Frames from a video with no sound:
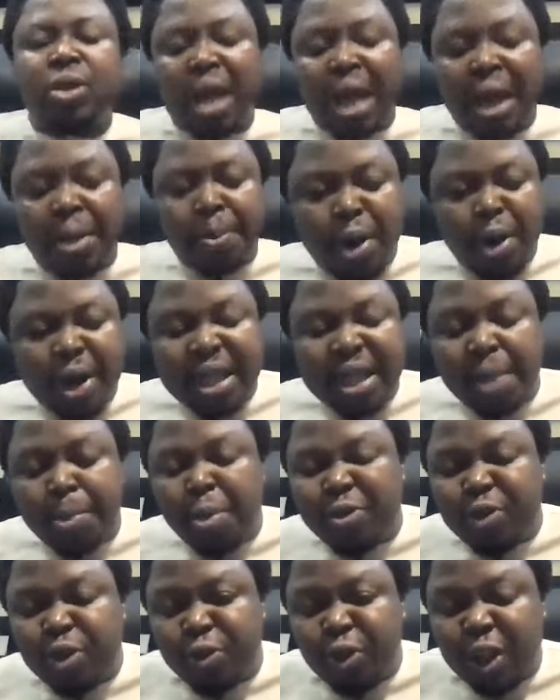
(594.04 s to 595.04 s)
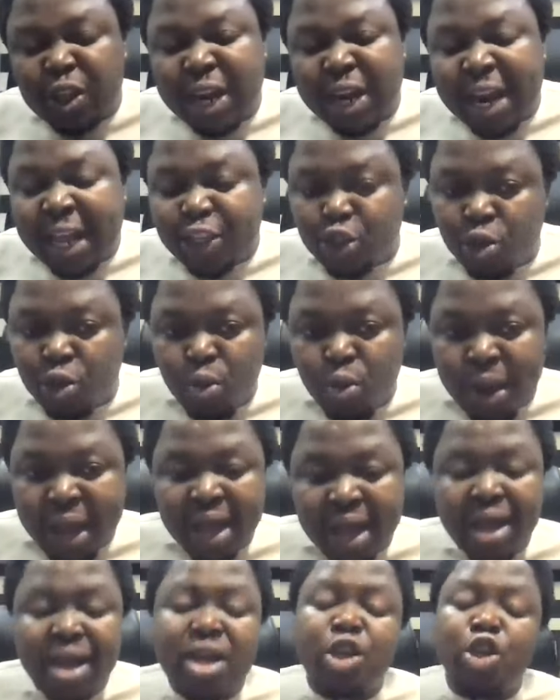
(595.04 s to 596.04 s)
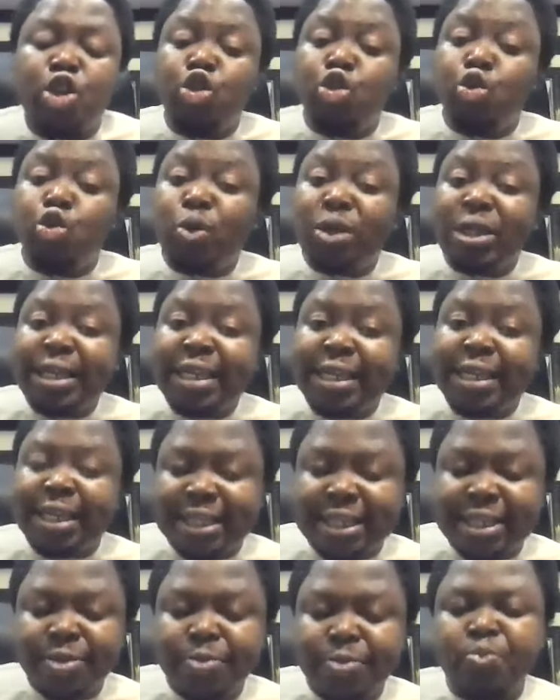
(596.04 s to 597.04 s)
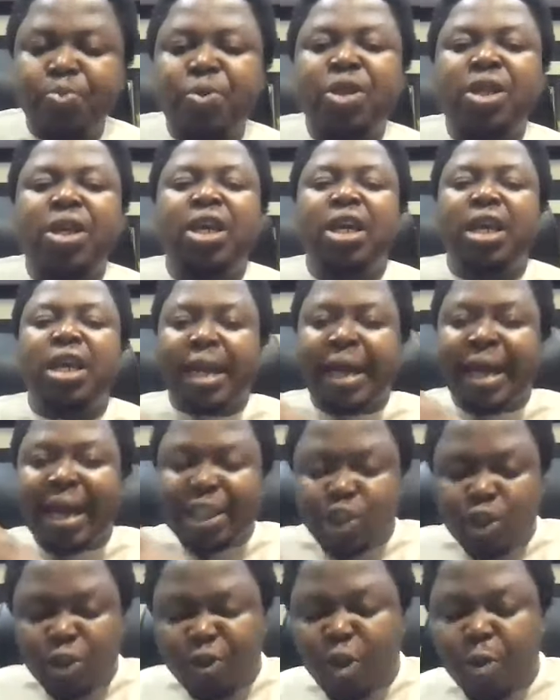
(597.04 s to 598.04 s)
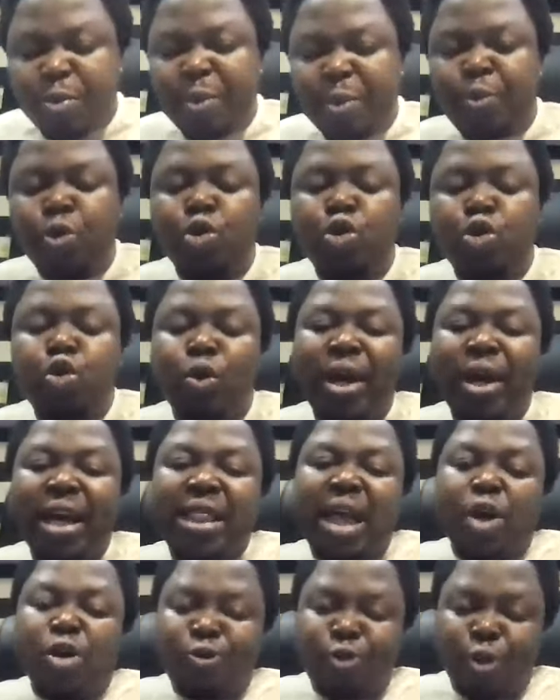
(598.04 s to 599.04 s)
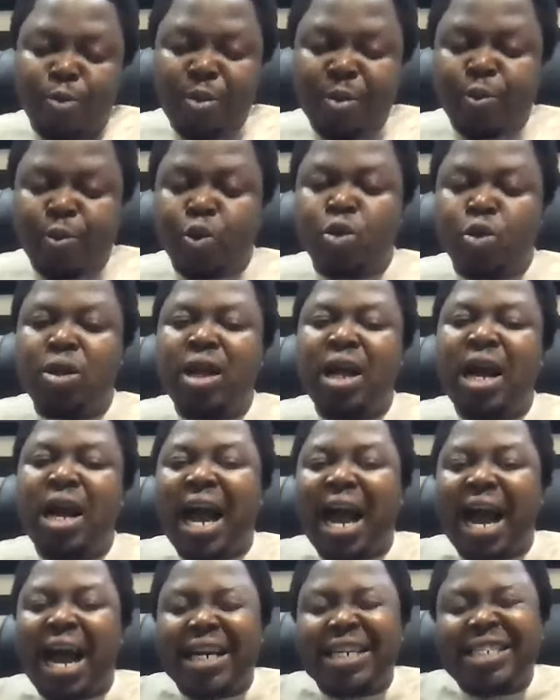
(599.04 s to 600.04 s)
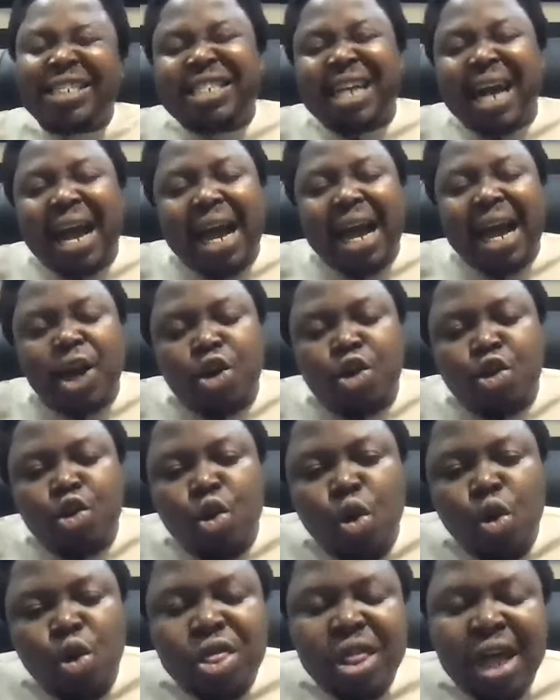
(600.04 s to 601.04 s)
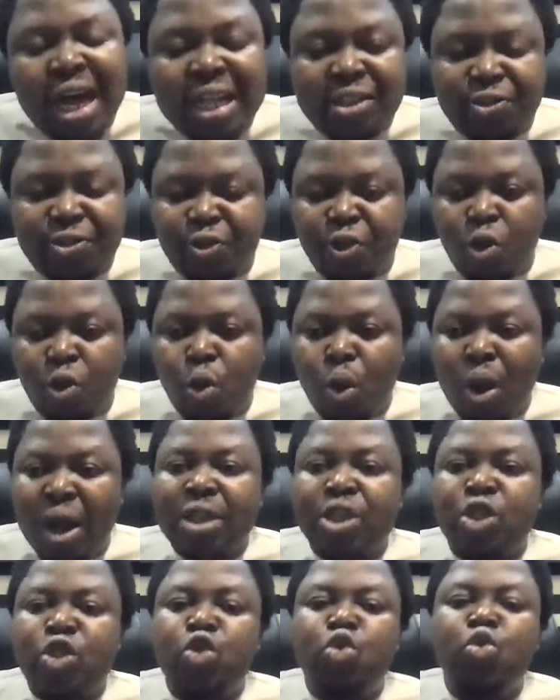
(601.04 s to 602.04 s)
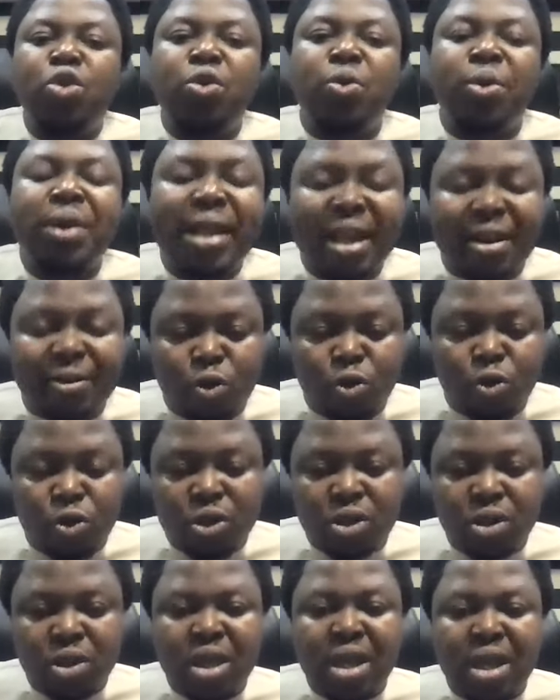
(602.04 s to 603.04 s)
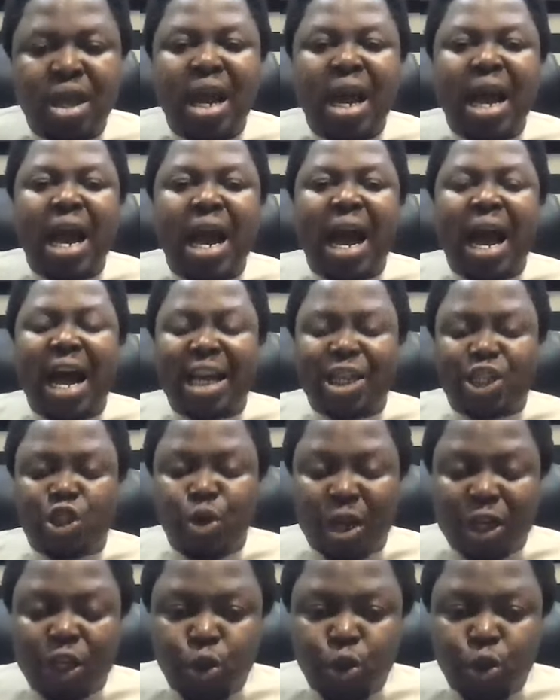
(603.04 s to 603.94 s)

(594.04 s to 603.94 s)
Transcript: and pocket that profit of 4,000 naira somewhere. You will need it. get your 4 people to get their own 4 people, and try and grow that for 1, 2, 3 levels. As you are